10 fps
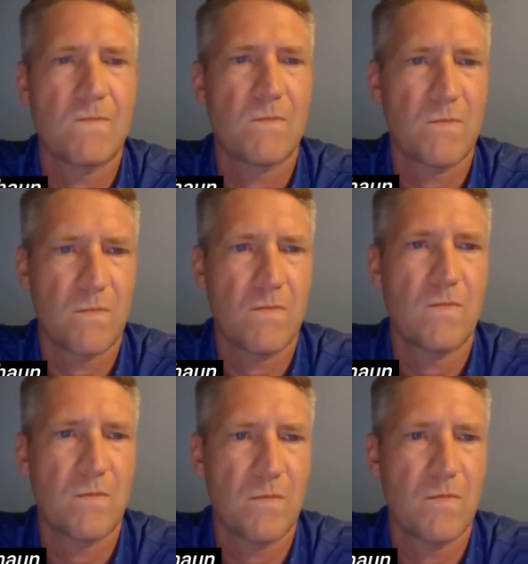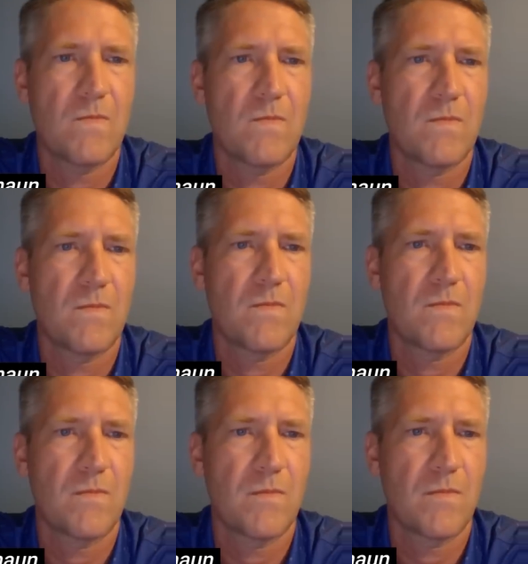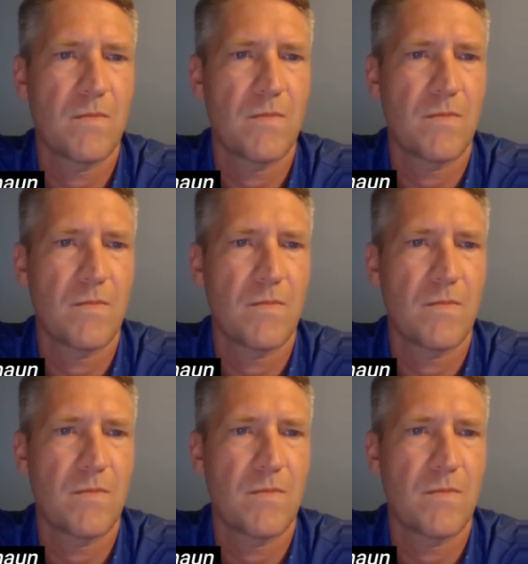The person shown says nothing.